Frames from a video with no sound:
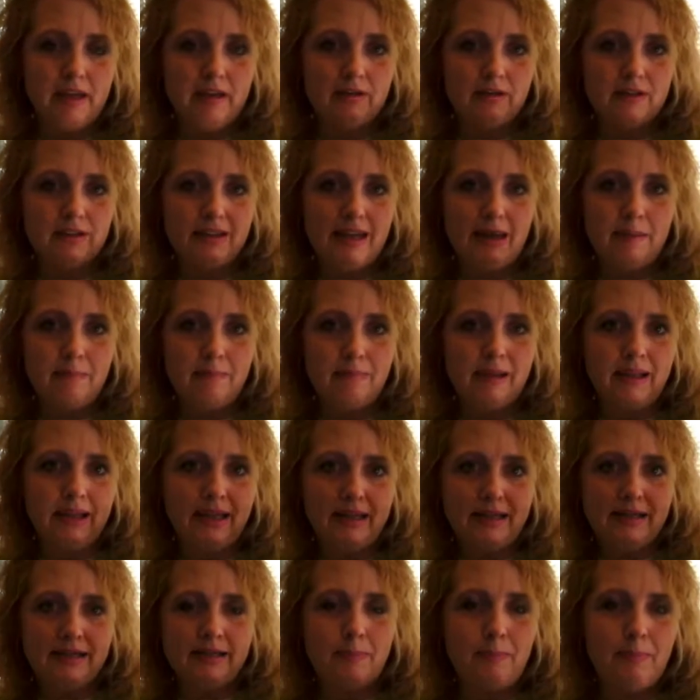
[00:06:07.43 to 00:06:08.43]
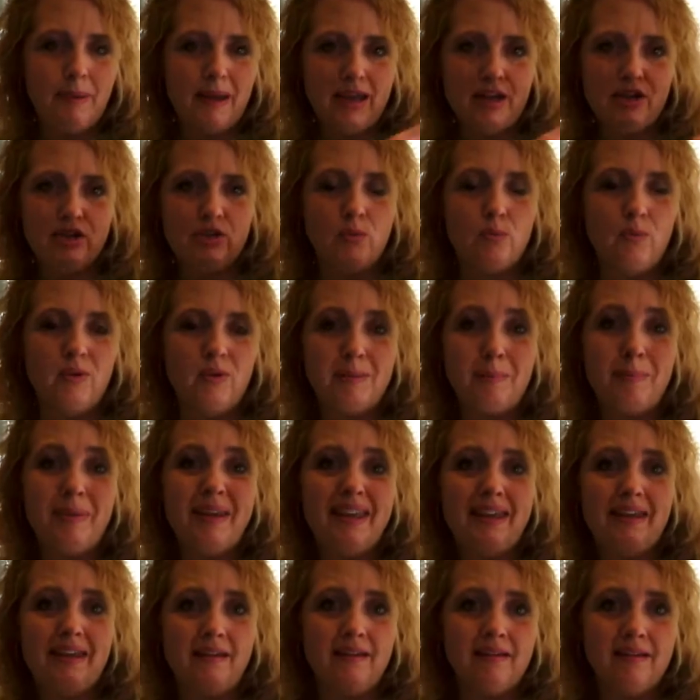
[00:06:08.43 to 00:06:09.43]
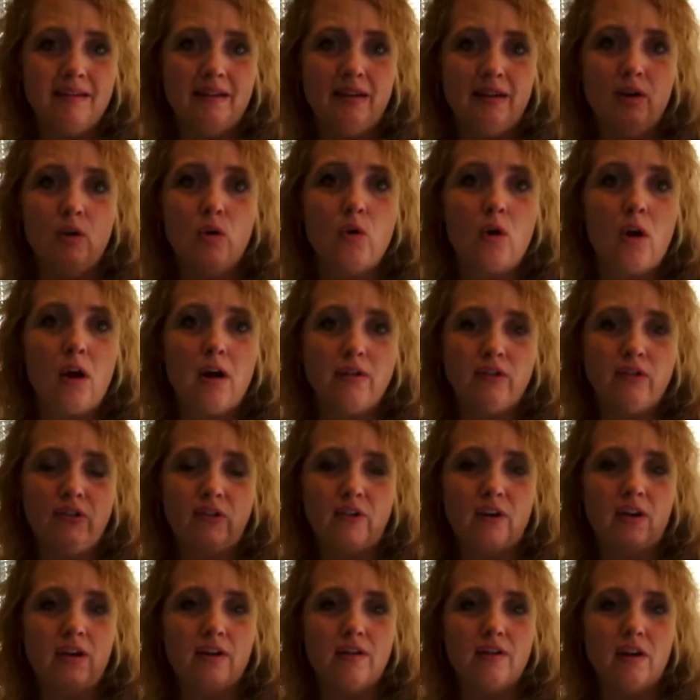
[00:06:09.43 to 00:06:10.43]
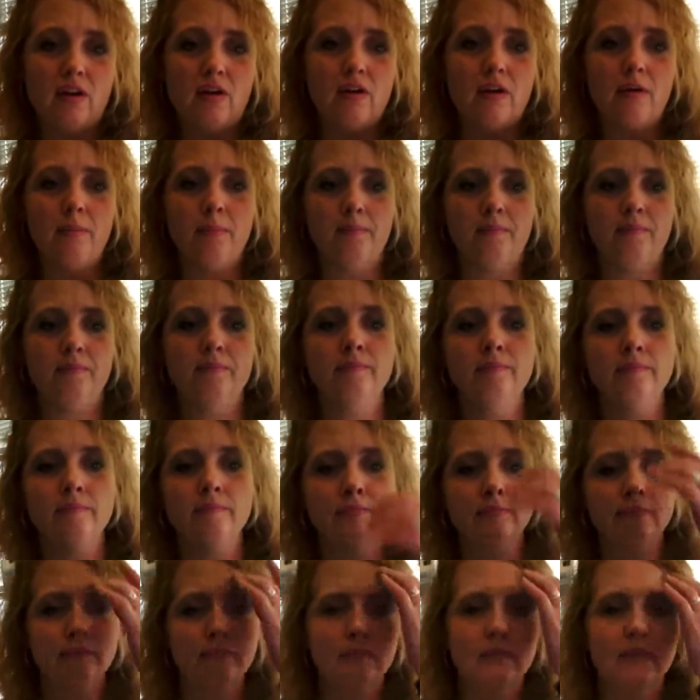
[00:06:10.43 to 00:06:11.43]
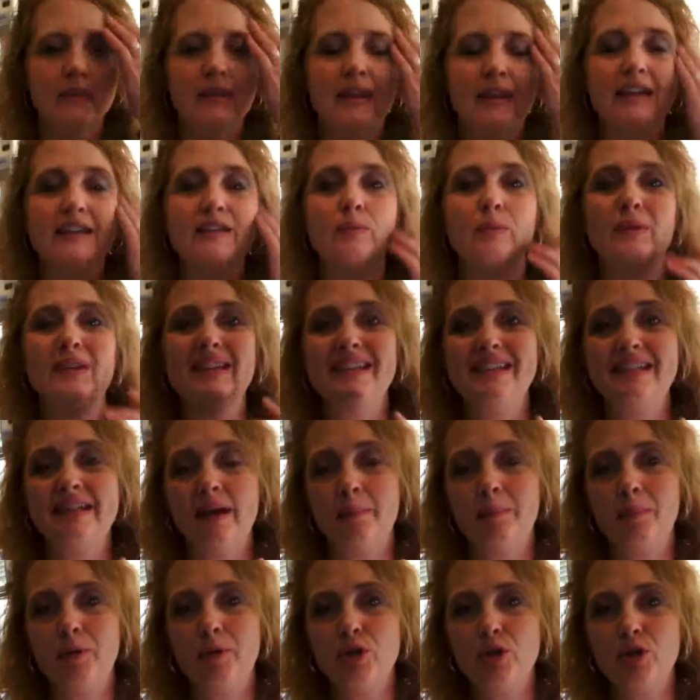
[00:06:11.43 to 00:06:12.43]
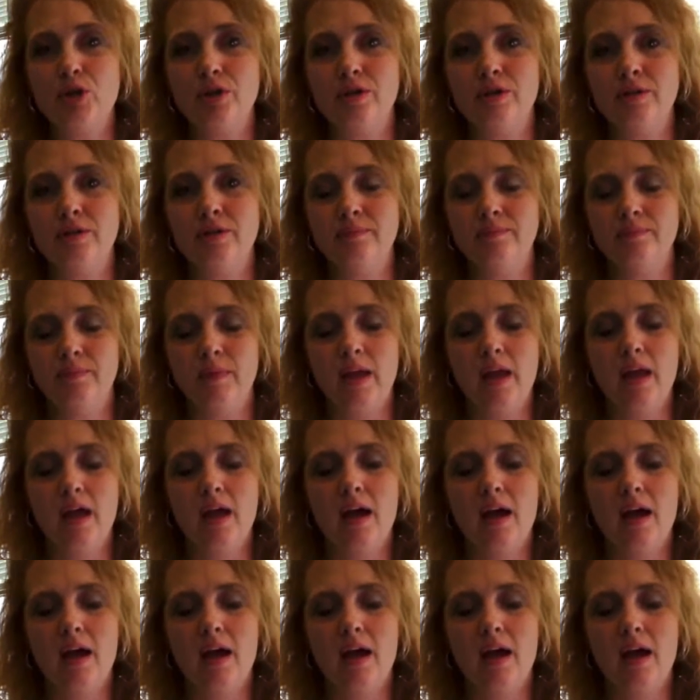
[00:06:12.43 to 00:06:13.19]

The same place, patient with a P, cross on the arm. Next one is temperature.